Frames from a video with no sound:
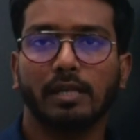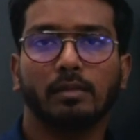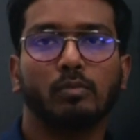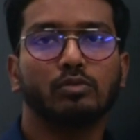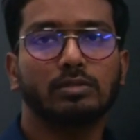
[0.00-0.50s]
and
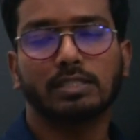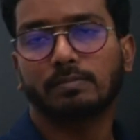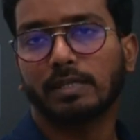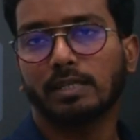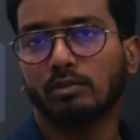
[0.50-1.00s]
the most
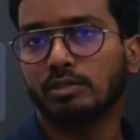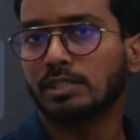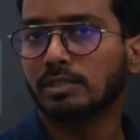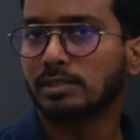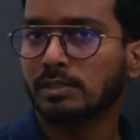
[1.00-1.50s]
expected
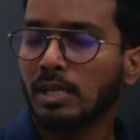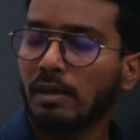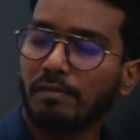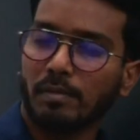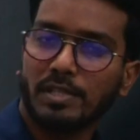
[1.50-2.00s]
questions
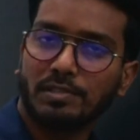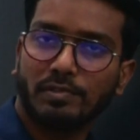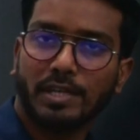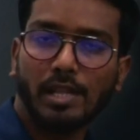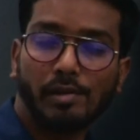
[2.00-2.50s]
from this
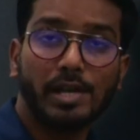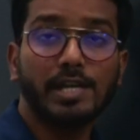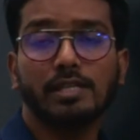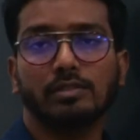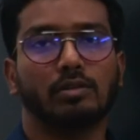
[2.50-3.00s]
very
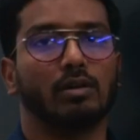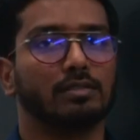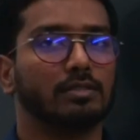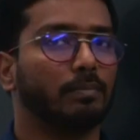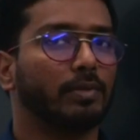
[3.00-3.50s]
radius
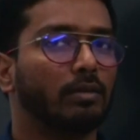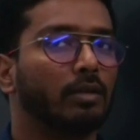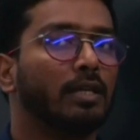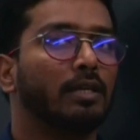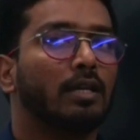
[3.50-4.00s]
concept.
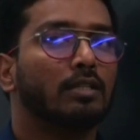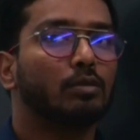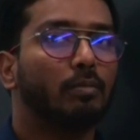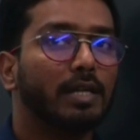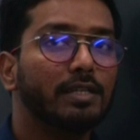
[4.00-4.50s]
Okay,
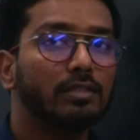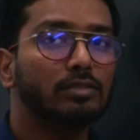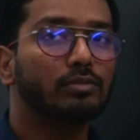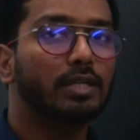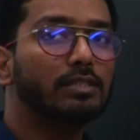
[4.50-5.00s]
so my dear
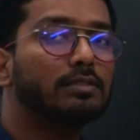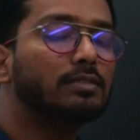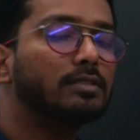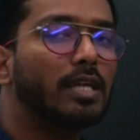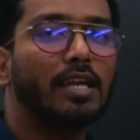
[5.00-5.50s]
students,
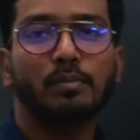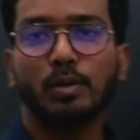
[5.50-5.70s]
time